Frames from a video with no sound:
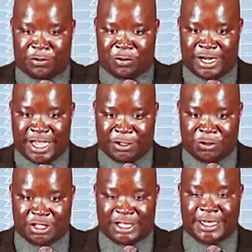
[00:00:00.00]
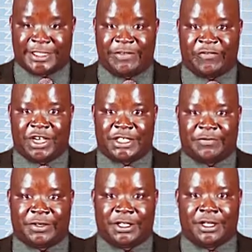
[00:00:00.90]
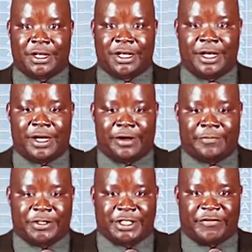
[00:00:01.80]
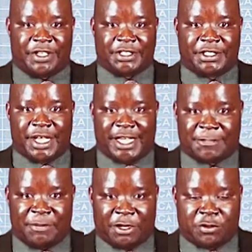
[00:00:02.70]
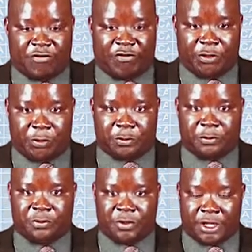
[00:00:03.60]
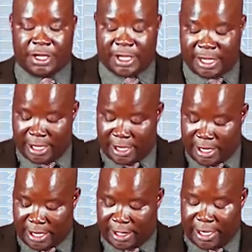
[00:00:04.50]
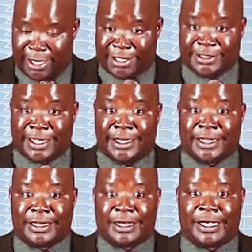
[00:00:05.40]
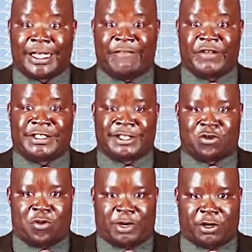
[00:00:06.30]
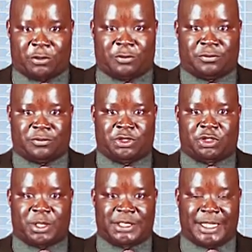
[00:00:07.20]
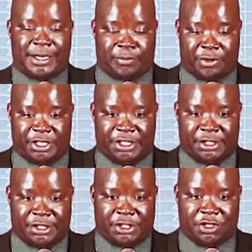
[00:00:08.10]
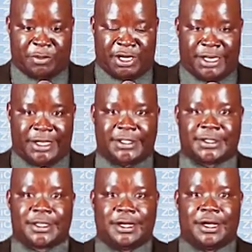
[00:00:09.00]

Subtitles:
conduct your studies effectively vis-a-vis the aspect of you understanding governance and corporate law. So the starting point, gentlemen and ladies,